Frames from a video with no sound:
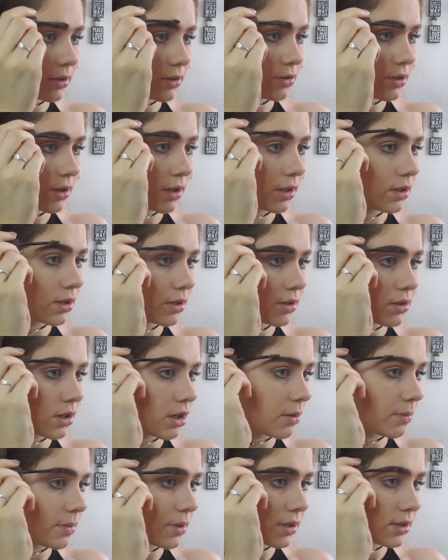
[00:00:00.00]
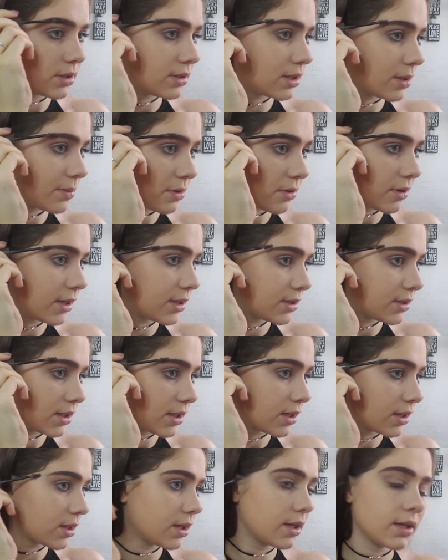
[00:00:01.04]
doing a good job
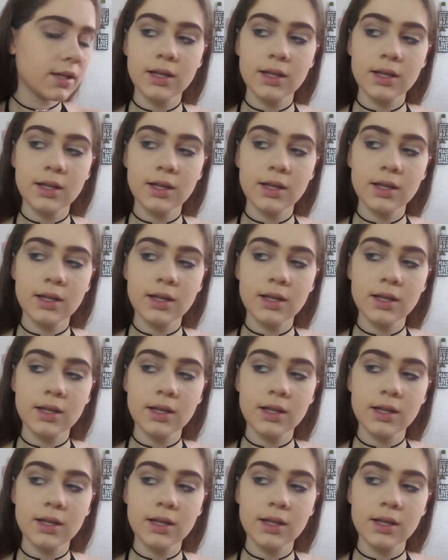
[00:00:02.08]
separating